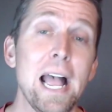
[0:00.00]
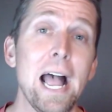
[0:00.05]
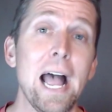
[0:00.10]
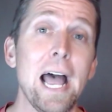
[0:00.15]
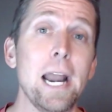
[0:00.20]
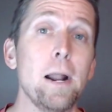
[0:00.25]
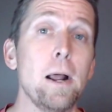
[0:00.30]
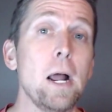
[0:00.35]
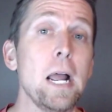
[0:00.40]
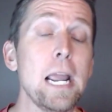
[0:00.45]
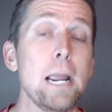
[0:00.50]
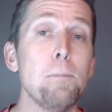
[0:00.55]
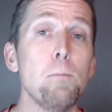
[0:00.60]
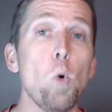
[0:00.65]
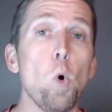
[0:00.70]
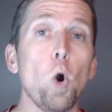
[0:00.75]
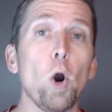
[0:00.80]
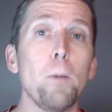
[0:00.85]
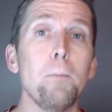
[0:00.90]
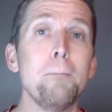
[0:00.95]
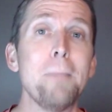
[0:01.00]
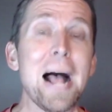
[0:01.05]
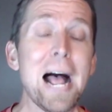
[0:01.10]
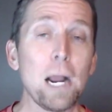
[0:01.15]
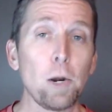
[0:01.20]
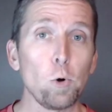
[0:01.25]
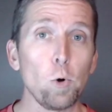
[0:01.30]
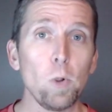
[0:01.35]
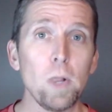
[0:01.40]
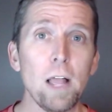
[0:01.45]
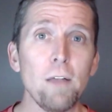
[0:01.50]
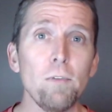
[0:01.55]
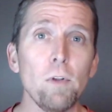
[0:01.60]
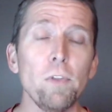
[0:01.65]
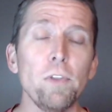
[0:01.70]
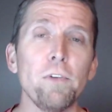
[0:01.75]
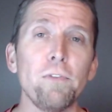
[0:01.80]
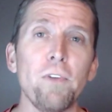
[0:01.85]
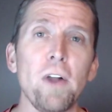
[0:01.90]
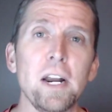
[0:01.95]
At a more macro
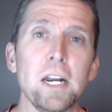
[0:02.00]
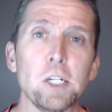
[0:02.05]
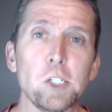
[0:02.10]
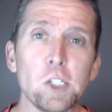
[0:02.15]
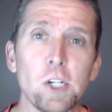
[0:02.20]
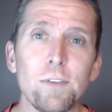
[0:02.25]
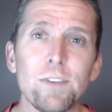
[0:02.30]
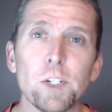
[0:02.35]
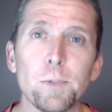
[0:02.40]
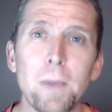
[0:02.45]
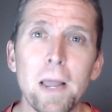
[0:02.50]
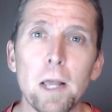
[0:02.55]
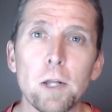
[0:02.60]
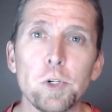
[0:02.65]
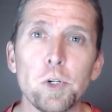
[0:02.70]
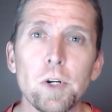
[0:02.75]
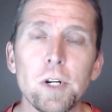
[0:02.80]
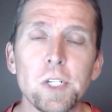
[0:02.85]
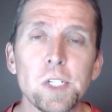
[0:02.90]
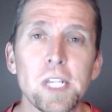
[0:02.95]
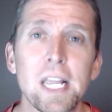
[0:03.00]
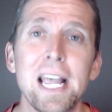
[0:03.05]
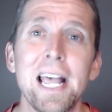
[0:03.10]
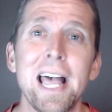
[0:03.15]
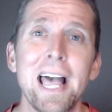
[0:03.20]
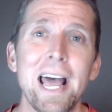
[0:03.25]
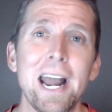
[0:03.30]
level, defining service boundaries,